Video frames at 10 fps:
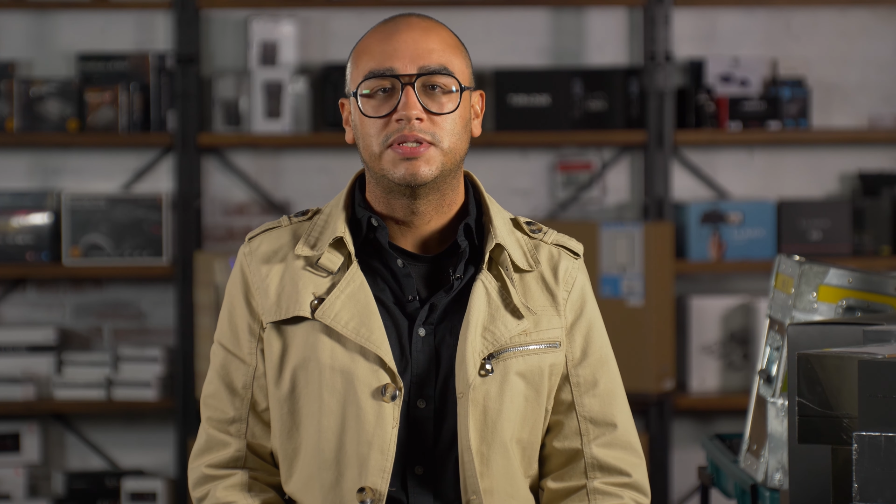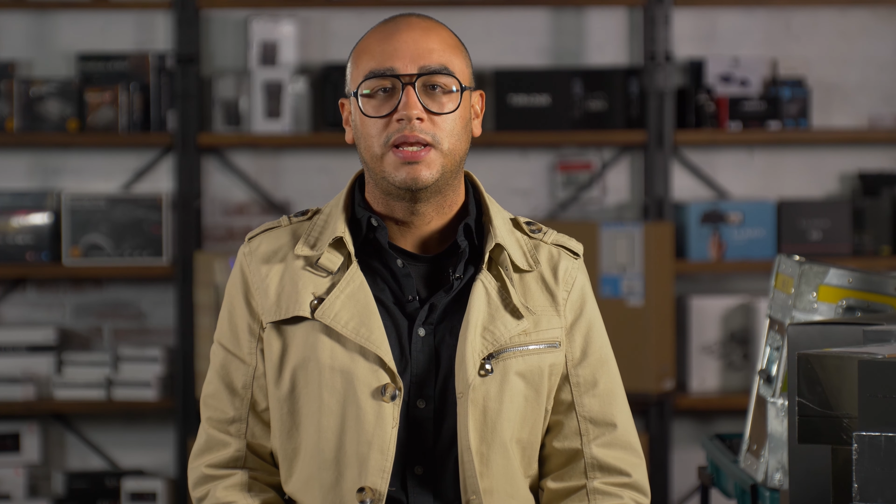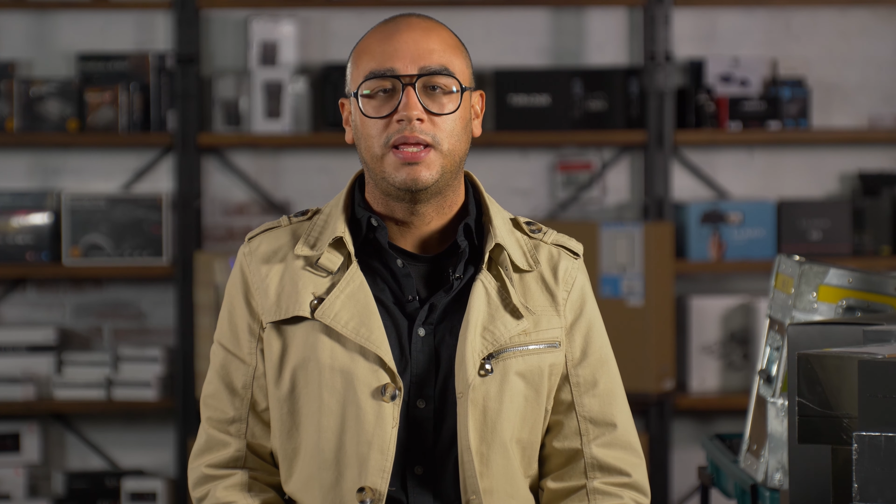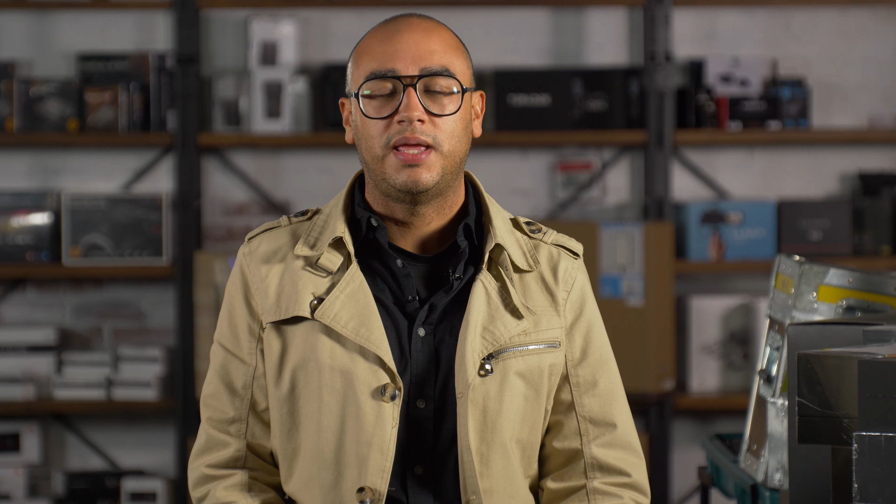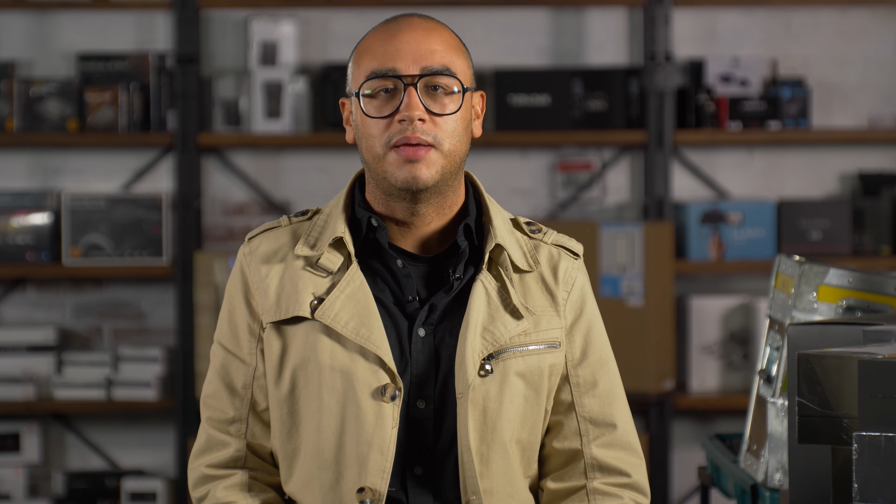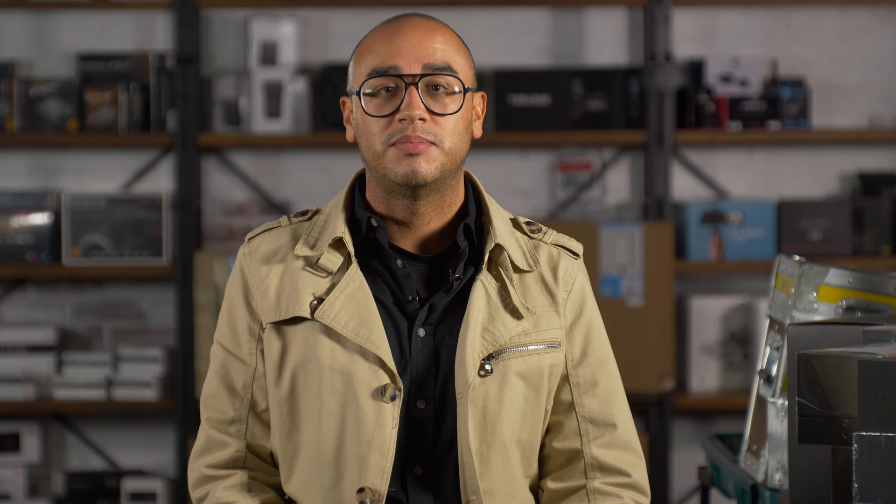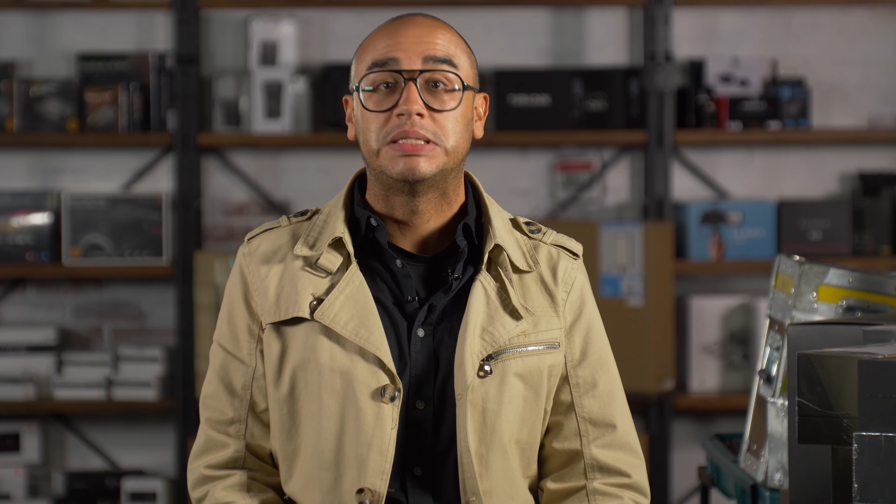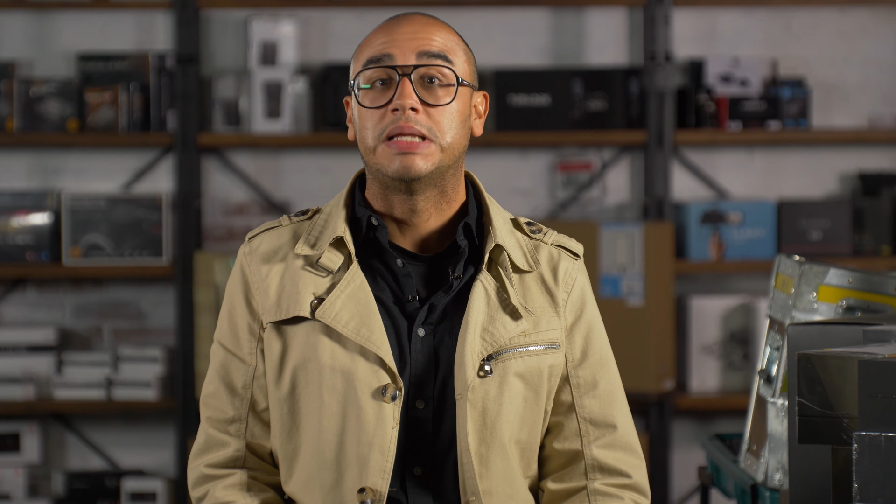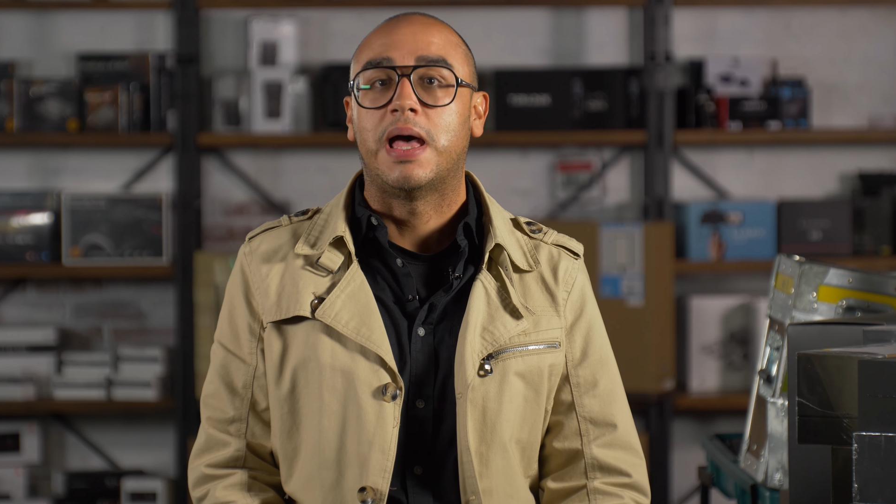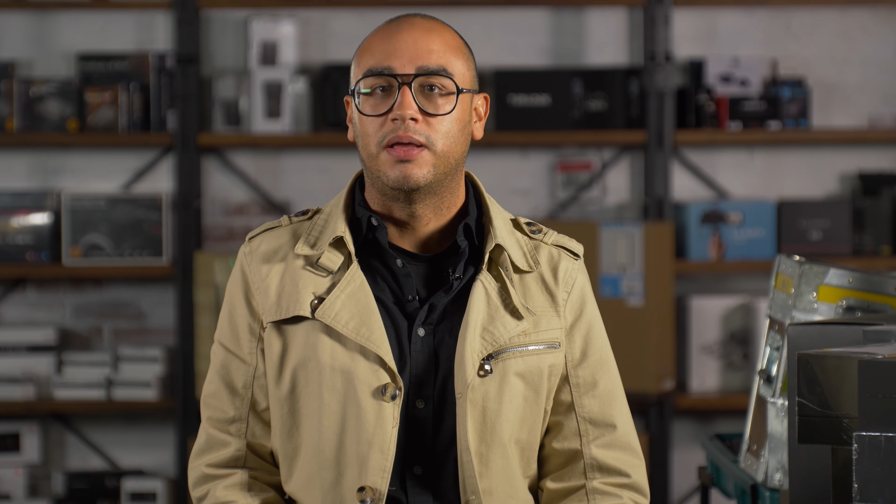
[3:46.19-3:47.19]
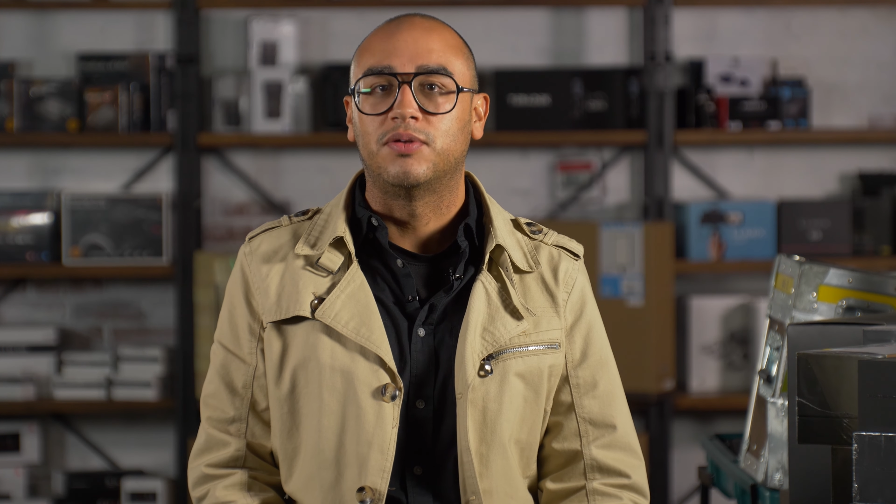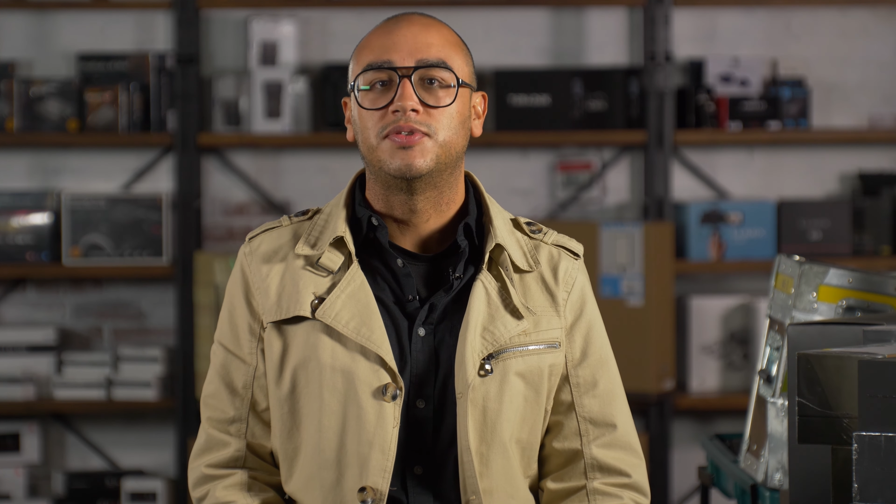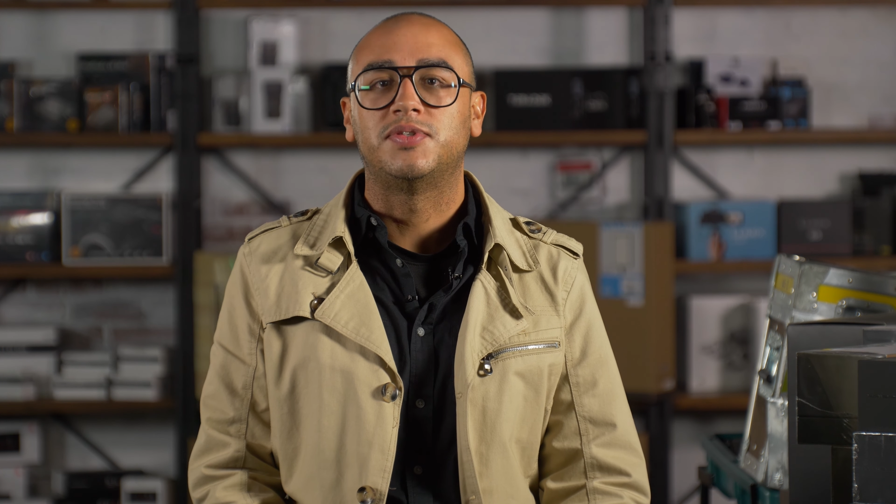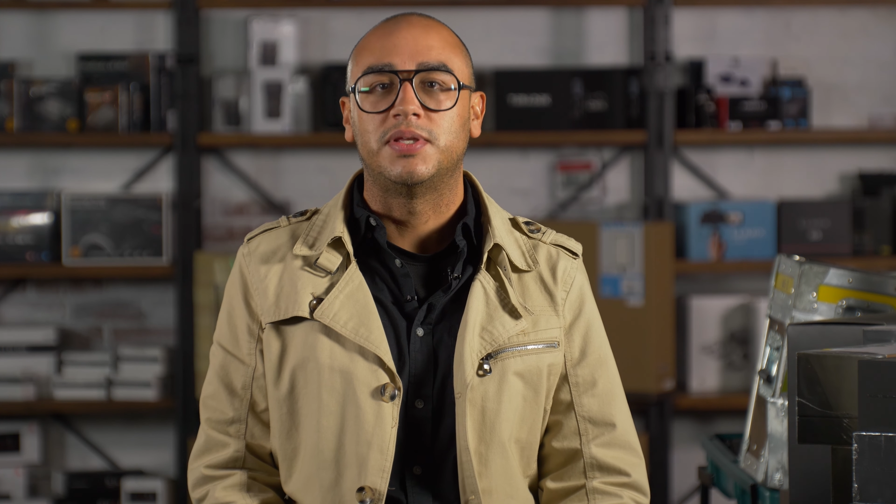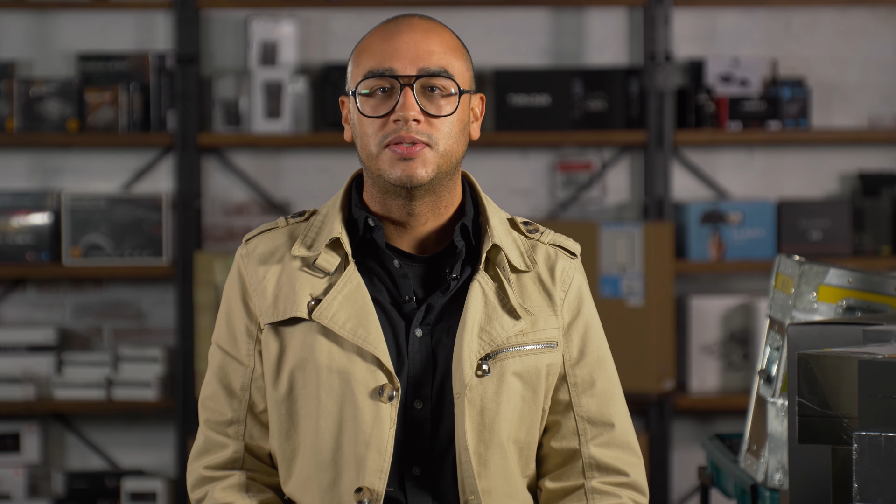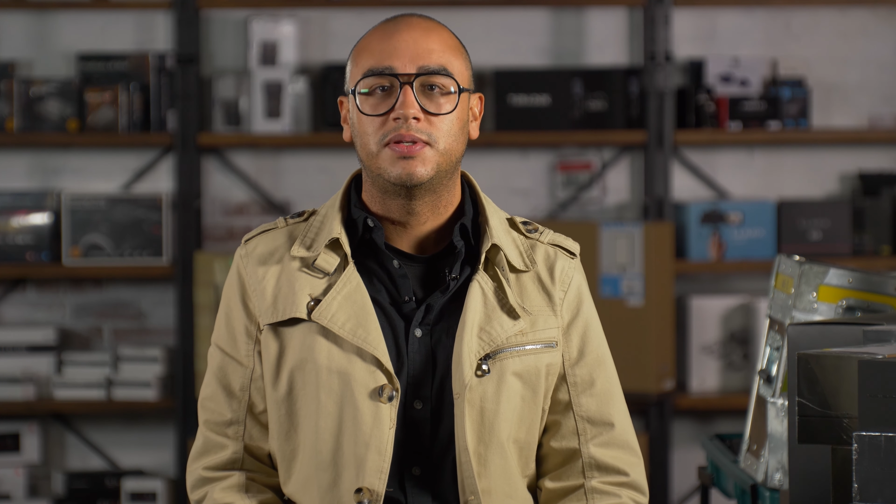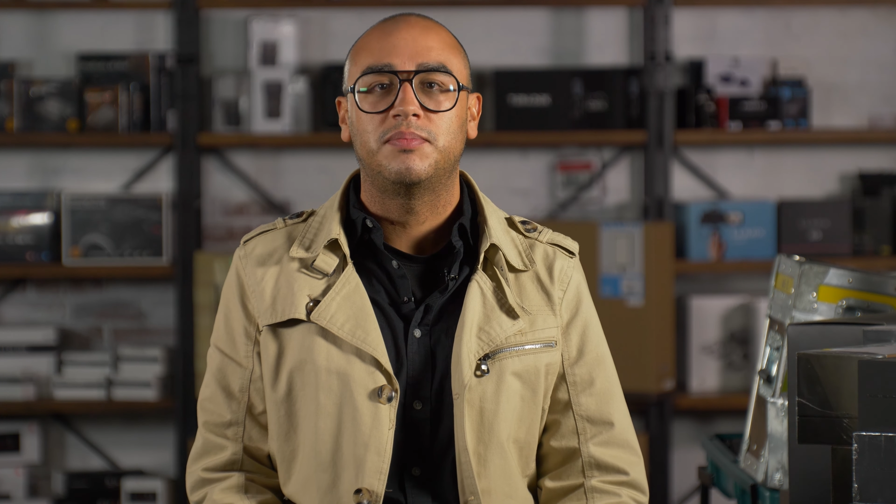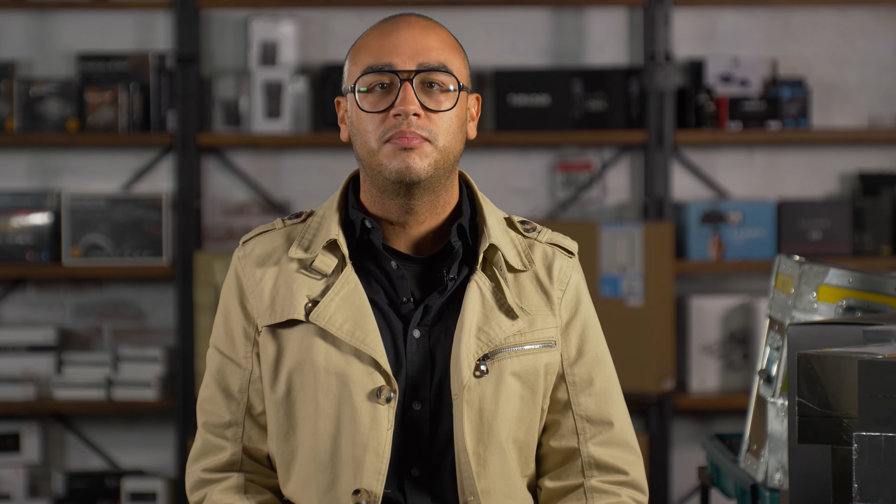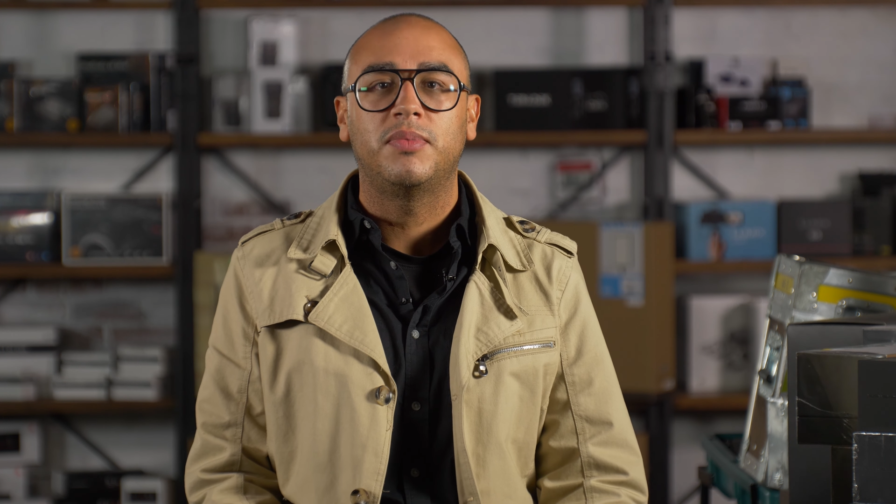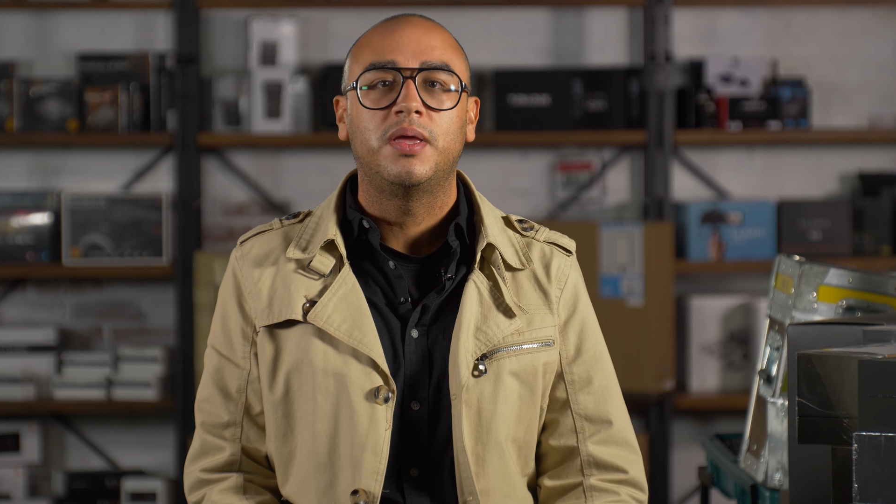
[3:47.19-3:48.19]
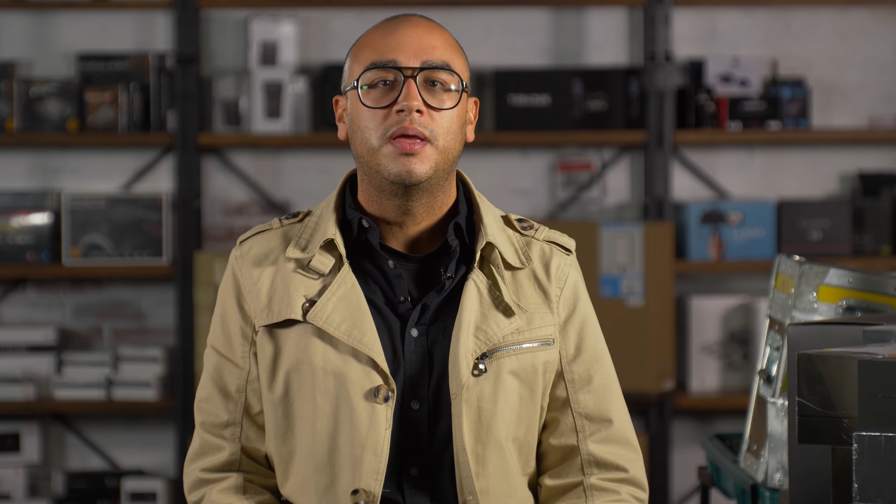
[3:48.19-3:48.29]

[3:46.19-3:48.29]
Steadicam style system.